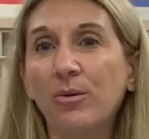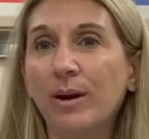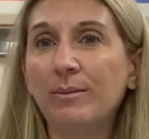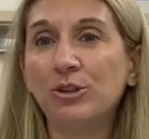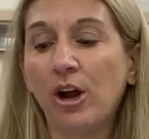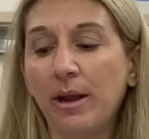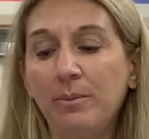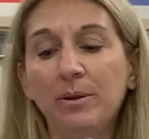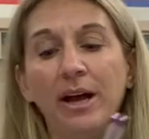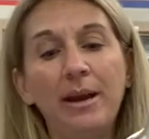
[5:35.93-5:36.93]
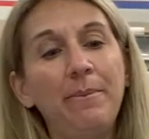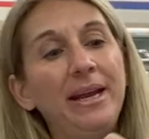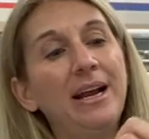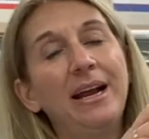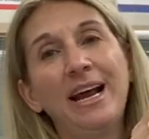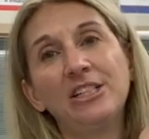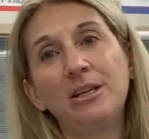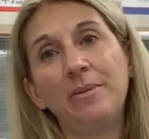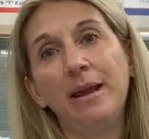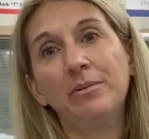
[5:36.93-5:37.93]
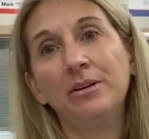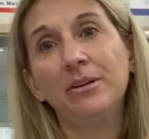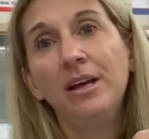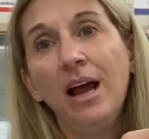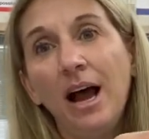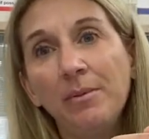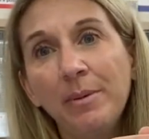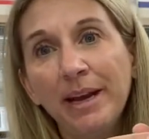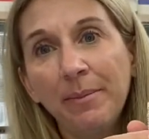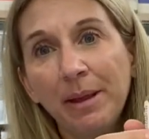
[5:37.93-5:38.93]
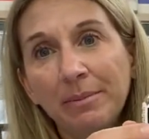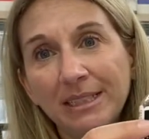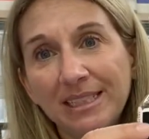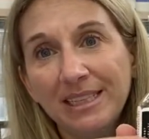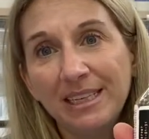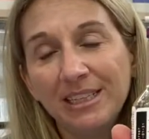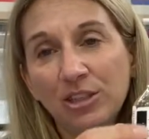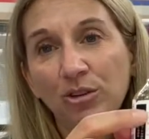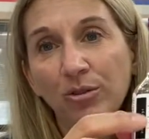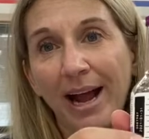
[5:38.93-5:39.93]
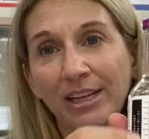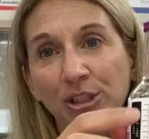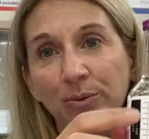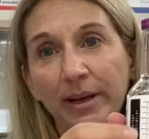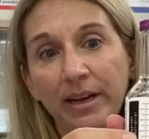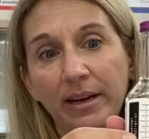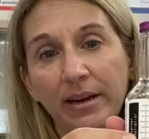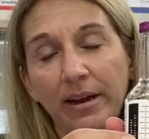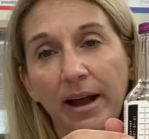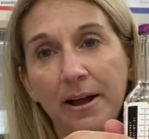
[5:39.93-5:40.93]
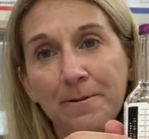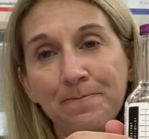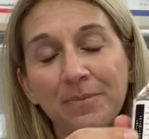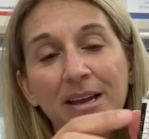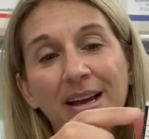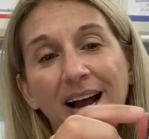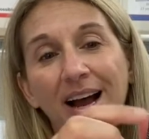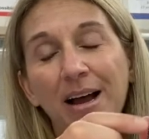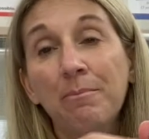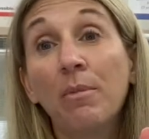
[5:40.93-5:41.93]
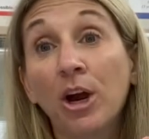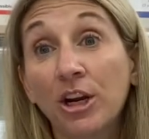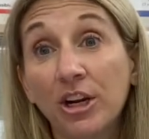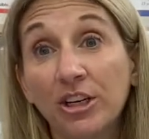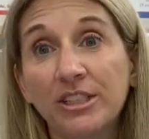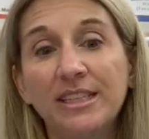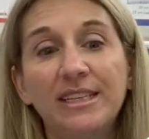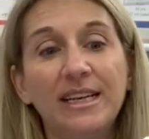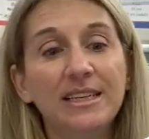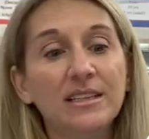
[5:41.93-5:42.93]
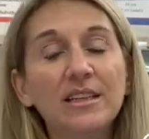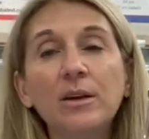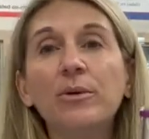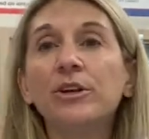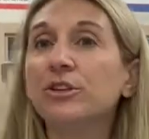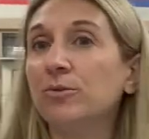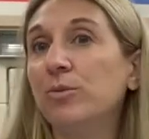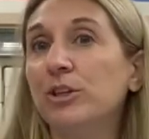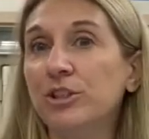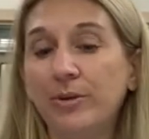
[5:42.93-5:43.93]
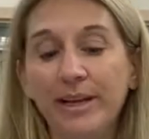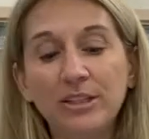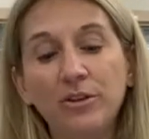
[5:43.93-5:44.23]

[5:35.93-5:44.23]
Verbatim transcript: When I'm drawing blood, it may not actually be able, um, you may not be able to see these graduated um, uh, markers as easily when you're when you're doing it.